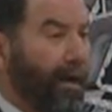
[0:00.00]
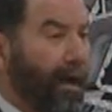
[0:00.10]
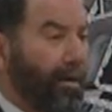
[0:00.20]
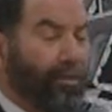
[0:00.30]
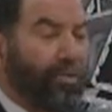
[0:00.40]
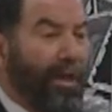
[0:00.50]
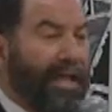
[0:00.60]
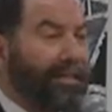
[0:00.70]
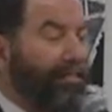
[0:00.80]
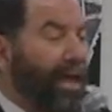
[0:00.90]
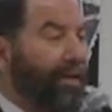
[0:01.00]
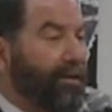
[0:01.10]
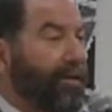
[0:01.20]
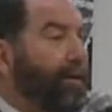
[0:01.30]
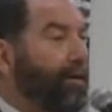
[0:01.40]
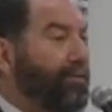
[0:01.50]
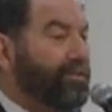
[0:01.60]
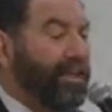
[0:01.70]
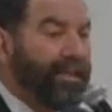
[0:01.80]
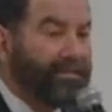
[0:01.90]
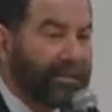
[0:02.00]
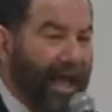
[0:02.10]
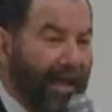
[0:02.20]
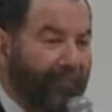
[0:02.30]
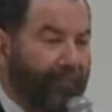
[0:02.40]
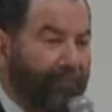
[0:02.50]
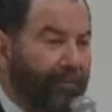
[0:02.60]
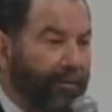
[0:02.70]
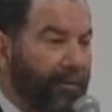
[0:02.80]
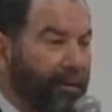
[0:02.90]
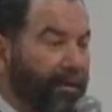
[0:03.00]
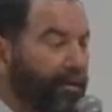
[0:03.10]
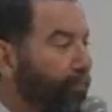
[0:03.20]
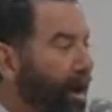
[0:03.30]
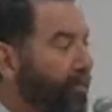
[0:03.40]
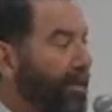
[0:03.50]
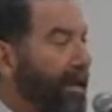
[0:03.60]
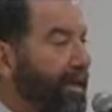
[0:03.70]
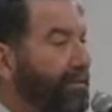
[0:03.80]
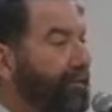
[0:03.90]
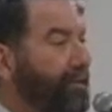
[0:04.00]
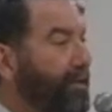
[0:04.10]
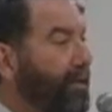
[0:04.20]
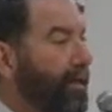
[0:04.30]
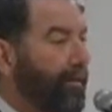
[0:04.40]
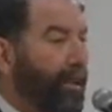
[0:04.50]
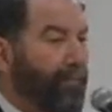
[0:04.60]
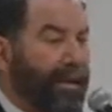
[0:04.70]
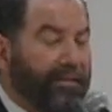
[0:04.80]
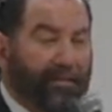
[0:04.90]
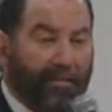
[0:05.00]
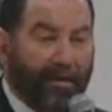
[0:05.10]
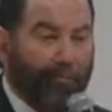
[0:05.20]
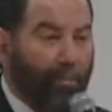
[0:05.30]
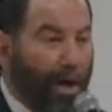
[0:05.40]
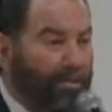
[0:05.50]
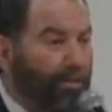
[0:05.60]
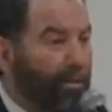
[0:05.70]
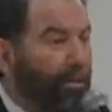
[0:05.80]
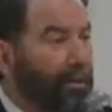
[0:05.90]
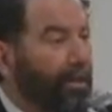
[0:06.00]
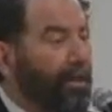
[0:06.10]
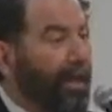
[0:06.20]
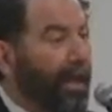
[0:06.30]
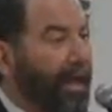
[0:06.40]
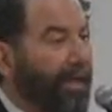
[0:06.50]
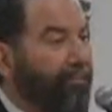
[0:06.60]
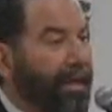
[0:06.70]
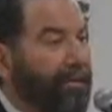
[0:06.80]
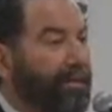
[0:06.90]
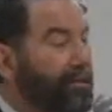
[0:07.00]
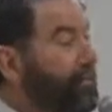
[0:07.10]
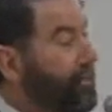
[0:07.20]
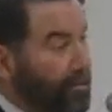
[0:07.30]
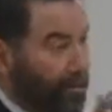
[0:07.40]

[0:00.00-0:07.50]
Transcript: I'd also like to thank city staff and department heads that made this event possible and made this